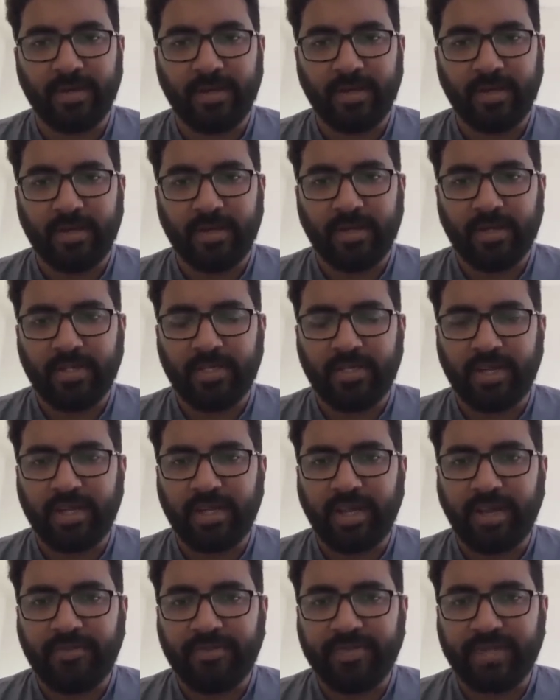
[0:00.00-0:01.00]
Sharad, I've
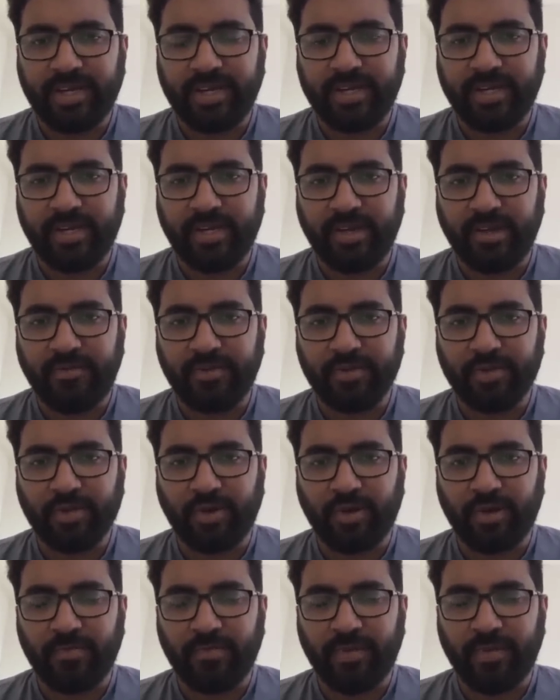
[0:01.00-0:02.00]
shared. Uh, if you
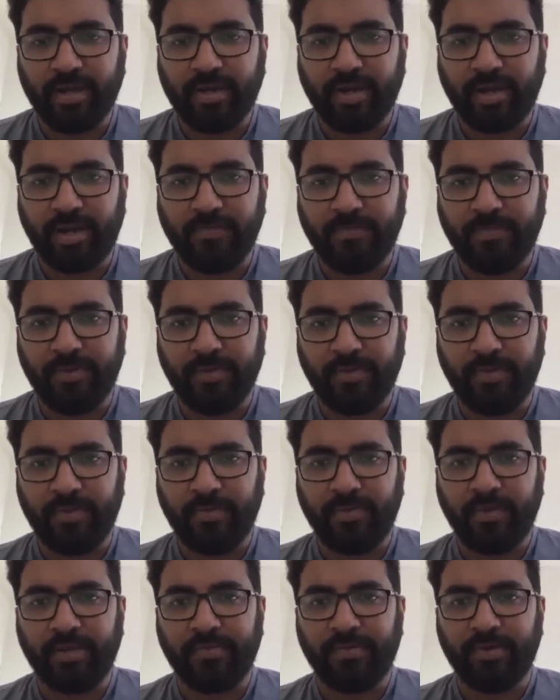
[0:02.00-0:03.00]
scroll back up, you
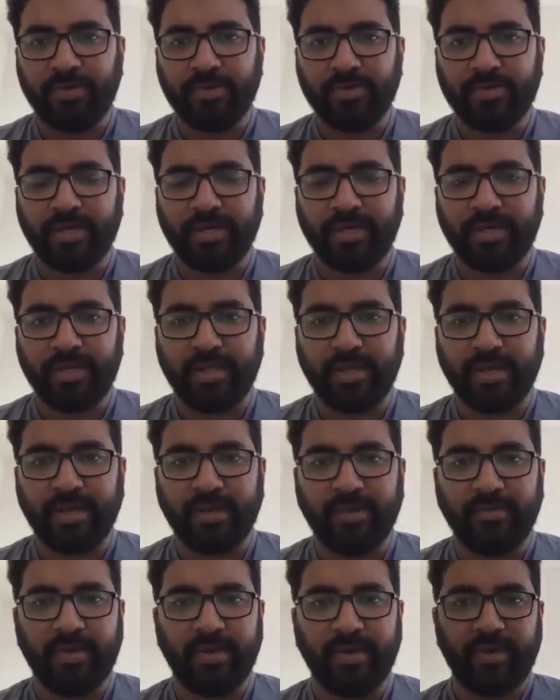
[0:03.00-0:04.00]
would be able to see a link
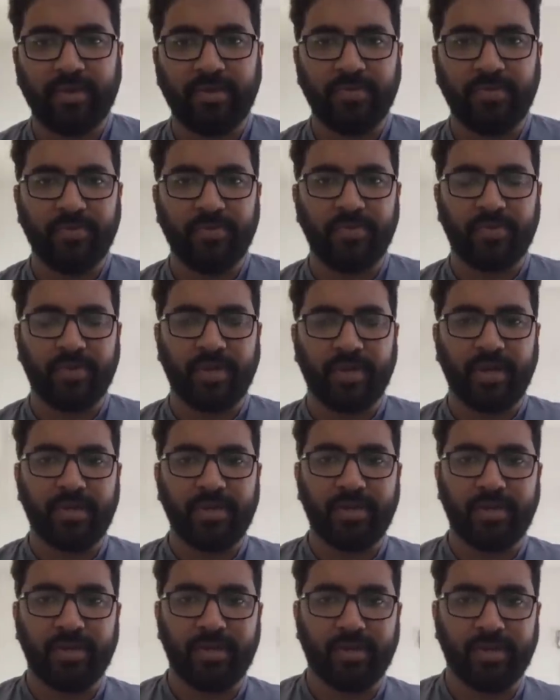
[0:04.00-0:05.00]
where you
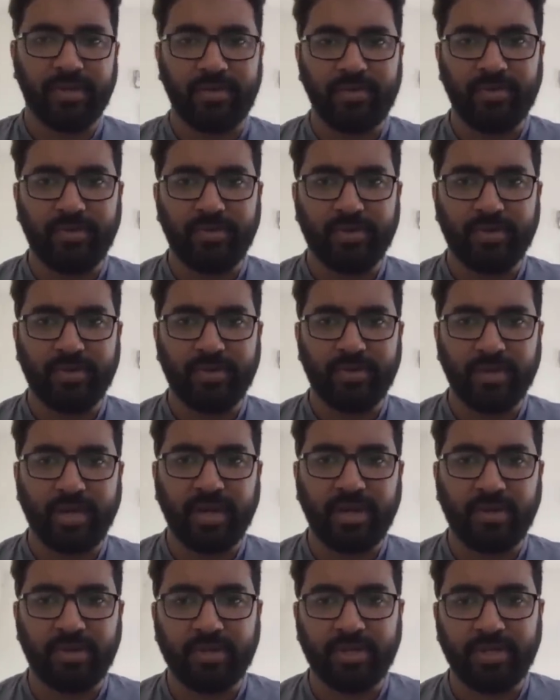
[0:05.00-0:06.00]
can, uh, you know,
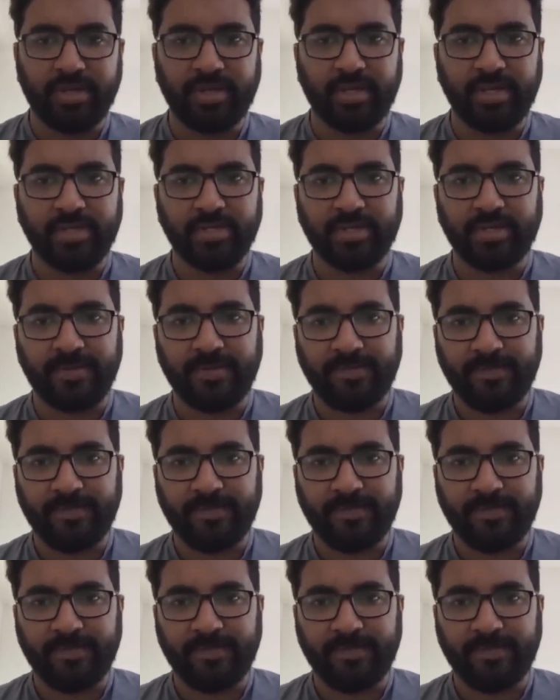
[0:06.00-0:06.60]
get all the details.